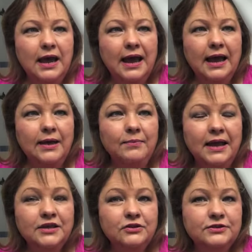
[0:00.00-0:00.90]
Um,
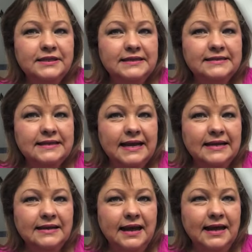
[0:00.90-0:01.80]
I use these day
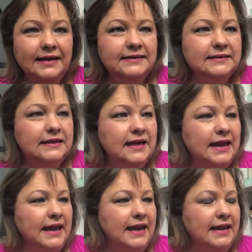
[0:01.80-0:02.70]
and night
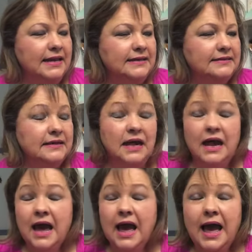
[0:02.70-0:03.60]
and
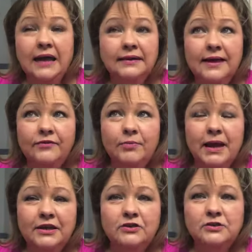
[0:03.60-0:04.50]
I love them.
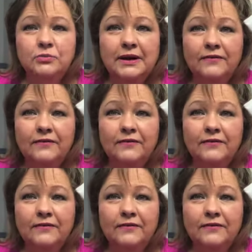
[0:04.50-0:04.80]
I use them when